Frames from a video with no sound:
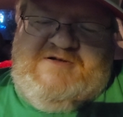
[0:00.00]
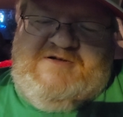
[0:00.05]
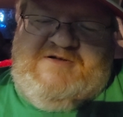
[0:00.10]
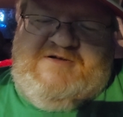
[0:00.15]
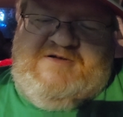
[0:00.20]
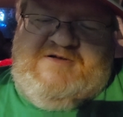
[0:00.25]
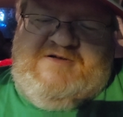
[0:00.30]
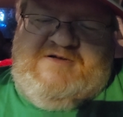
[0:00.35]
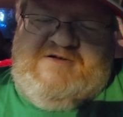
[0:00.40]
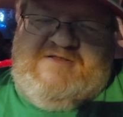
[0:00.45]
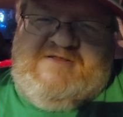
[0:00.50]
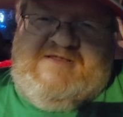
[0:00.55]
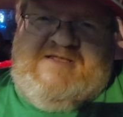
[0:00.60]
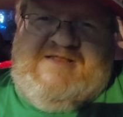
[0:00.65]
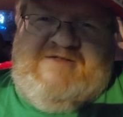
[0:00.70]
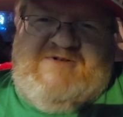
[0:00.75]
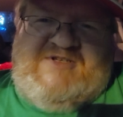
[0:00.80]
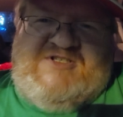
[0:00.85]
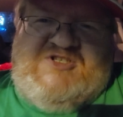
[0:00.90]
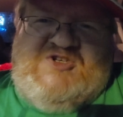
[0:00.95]
I
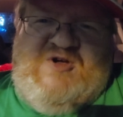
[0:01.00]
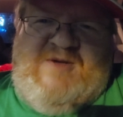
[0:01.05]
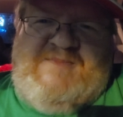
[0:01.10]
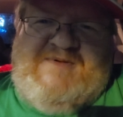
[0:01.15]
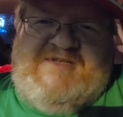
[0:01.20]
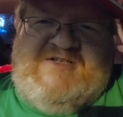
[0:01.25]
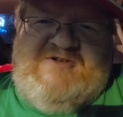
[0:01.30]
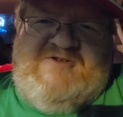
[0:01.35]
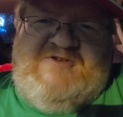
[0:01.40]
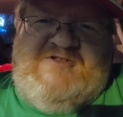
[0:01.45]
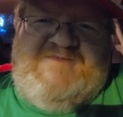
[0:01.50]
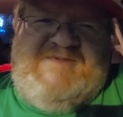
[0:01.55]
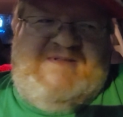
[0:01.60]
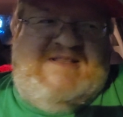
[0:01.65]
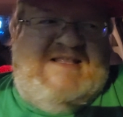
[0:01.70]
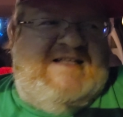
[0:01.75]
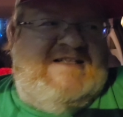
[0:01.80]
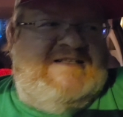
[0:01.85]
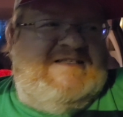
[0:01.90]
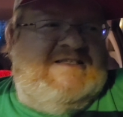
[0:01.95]
think there was two episodes,
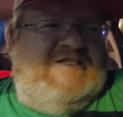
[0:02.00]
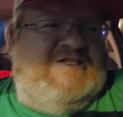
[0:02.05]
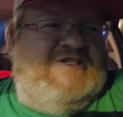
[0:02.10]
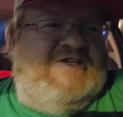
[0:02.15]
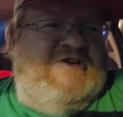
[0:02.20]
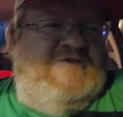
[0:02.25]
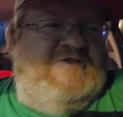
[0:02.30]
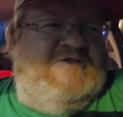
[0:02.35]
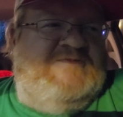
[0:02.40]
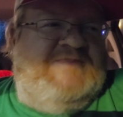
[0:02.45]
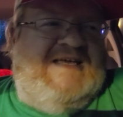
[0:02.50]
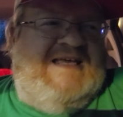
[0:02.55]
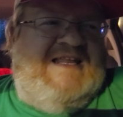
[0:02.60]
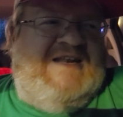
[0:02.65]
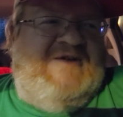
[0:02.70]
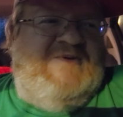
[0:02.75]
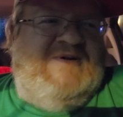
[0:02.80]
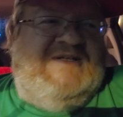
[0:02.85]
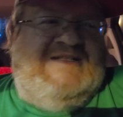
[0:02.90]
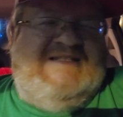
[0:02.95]
but that show's been
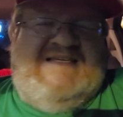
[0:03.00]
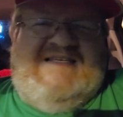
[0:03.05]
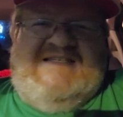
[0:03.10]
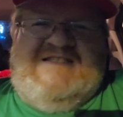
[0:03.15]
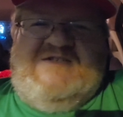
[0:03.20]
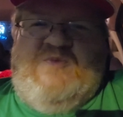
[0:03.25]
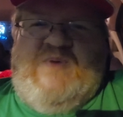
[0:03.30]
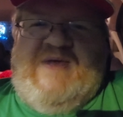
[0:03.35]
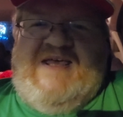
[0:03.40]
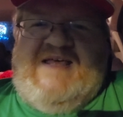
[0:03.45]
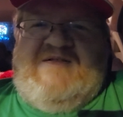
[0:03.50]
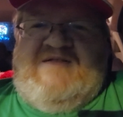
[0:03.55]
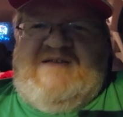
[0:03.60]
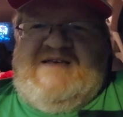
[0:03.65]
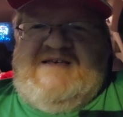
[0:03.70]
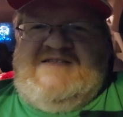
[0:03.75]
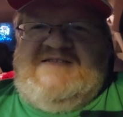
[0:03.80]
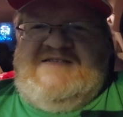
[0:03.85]
getting released weekly,